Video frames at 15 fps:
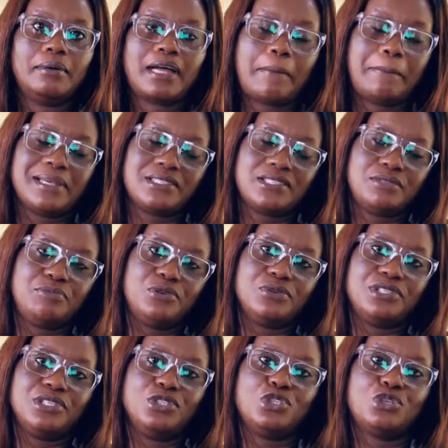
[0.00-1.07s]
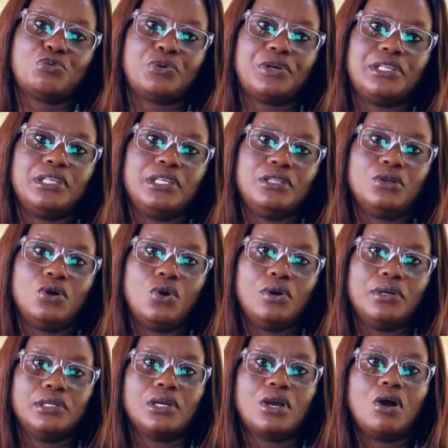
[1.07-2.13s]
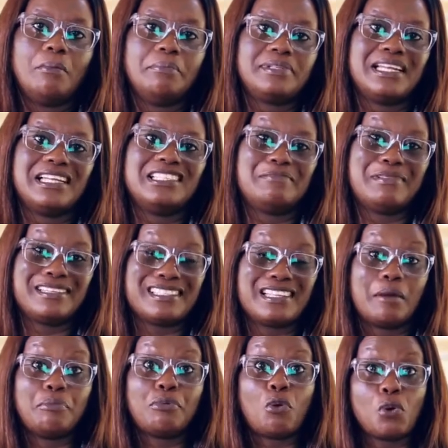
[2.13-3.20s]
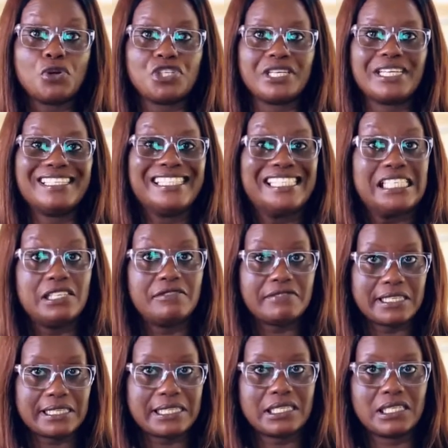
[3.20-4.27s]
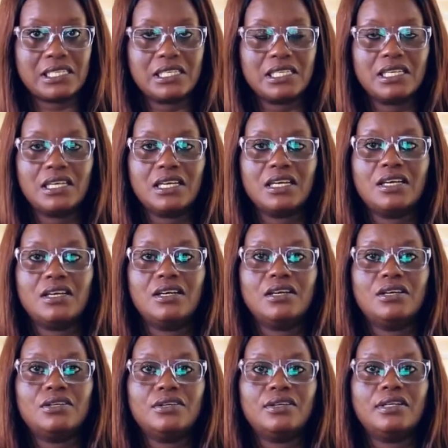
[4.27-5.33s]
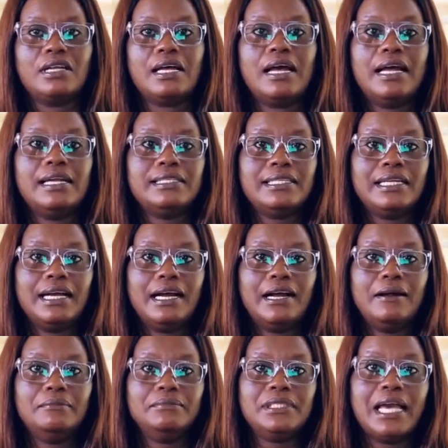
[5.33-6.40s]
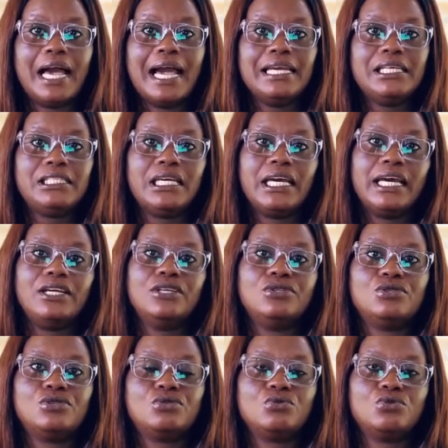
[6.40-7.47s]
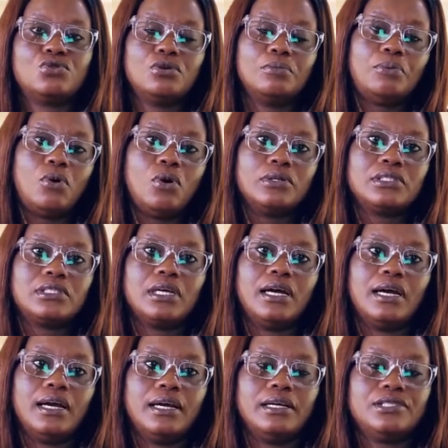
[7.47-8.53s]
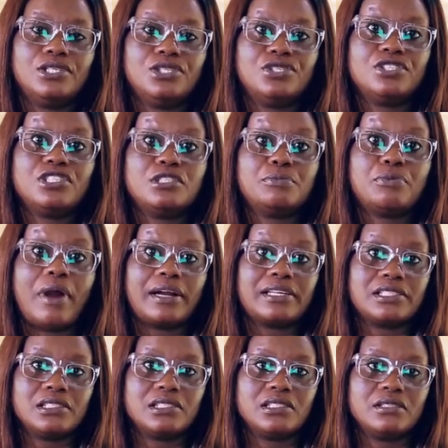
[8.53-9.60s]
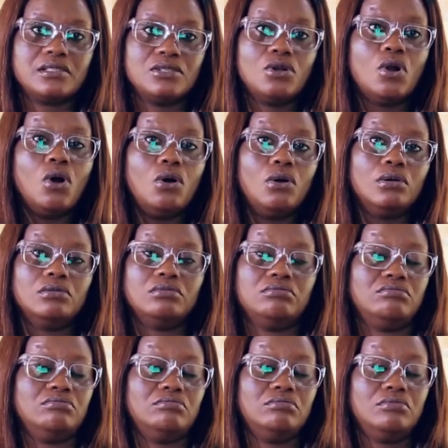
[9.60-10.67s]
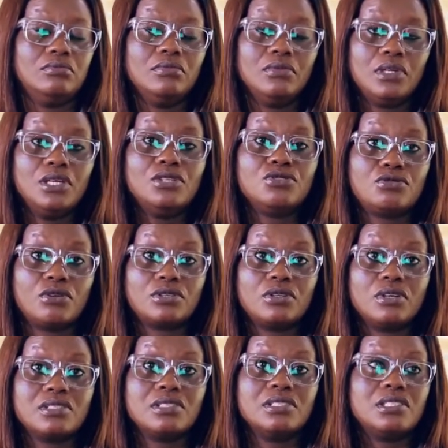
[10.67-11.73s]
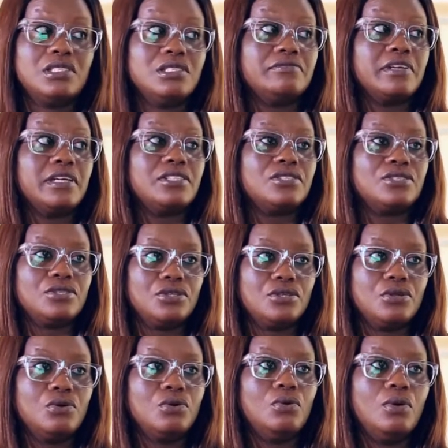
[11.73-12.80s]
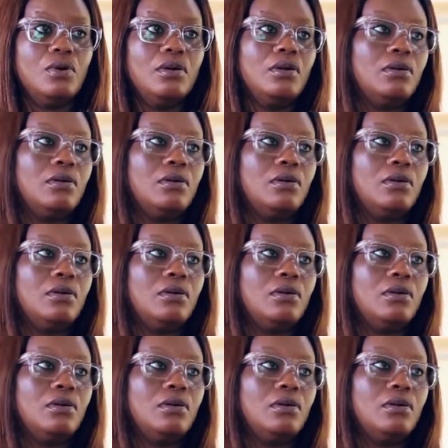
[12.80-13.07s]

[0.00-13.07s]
capacity building training on competence-based approach in Tvet. And the idea is to support teachers' practice. Not all instructors in Tvet, you know,